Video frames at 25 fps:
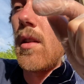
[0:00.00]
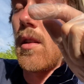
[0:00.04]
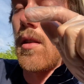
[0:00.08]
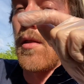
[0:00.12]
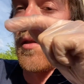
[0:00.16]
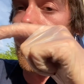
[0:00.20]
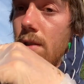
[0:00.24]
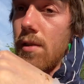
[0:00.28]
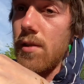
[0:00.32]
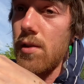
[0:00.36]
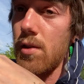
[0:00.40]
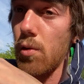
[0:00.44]

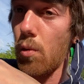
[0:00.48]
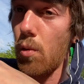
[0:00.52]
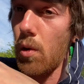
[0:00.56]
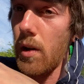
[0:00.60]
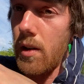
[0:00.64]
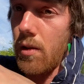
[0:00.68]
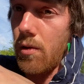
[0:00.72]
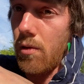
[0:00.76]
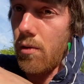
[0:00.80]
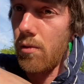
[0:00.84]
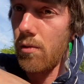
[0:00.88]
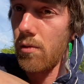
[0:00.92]
the
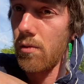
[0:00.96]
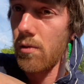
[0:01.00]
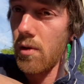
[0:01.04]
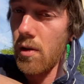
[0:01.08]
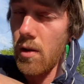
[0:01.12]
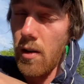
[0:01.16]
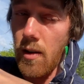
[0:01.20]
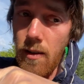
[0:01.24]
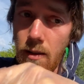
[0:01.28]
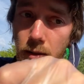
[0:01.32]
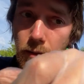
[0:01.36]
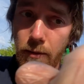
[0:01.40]
soil
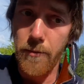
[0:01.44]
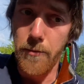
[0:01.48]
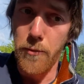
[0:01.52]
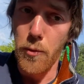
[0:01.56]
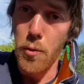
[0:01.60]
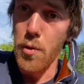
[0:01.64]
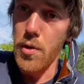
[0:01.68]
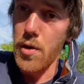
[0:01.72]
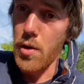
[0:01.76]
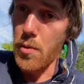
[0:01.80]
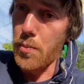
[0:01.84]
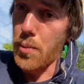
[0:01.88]

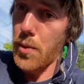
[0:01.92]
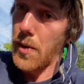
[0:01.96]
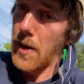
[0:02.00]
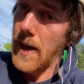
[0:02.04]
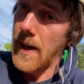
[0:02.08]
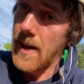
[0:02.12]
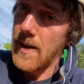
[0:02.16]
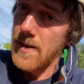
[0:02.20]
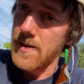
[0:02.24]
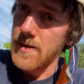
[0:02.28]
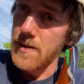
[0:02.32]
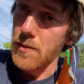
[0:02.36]
for your
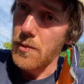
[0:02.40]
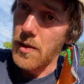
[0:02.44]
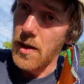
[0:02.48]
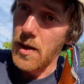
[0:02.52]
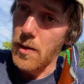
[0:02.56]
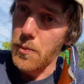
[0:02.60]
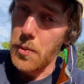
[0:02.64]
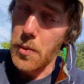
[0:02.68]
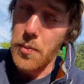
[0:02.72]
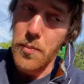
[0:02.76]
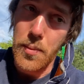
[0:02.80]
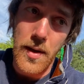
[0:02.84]
plants. It will
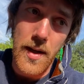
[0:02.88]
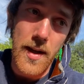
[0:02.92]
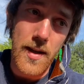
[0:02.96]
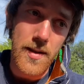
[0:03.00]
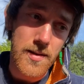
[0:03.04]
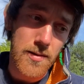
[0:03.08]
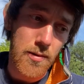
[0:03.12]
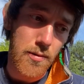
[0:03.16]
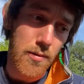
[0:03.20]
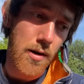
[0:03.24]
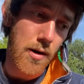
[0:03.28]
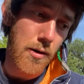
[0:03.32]
help your
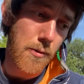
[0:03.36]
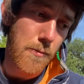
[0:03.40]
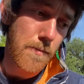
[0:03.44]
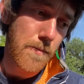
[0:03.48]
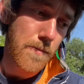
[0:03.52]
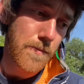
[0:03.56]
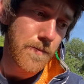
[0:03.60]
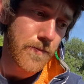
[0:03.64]
plants grow.